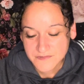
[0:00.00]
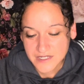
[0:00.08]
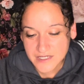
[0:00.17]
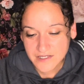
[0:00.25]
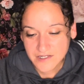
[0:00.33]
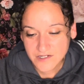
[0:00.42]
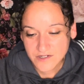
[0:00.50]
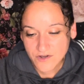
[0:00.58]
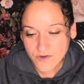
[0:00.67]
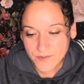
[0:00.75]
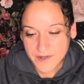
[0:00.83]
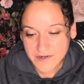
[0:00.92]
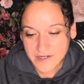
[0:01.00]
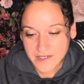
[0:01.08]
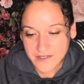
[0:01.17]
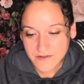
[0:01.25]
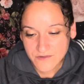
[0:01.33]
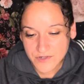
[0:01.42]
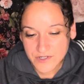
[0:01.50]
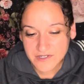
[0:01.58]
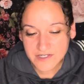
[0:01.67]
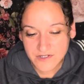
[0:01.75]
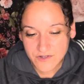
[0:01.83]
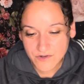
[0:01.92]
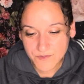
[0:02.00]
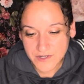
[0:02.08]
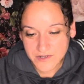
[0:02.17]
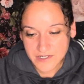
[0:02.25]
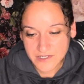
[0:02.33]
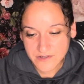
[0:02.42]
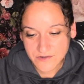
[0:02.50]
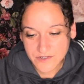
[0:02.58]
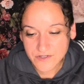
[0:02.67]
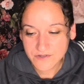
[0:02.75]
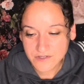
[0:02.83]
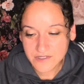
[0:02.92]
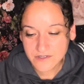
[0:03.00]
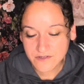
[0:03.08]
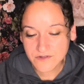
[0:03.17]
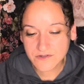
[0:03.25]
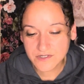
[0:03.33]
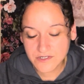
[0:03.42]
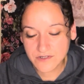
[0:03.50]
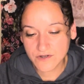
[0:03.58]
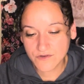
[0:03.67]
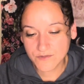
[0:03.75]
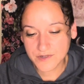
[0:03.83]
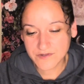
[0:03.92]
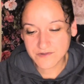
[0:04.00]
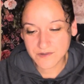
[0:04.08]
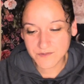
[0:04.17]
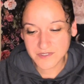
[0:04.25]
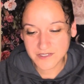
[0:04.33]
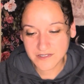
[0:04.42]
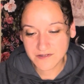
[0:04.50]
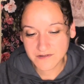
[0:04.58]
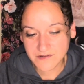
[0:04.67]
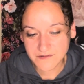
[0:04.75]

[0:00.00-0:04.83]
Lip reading: And you didn't know about it. Or you did know about it. Or you did know about something here.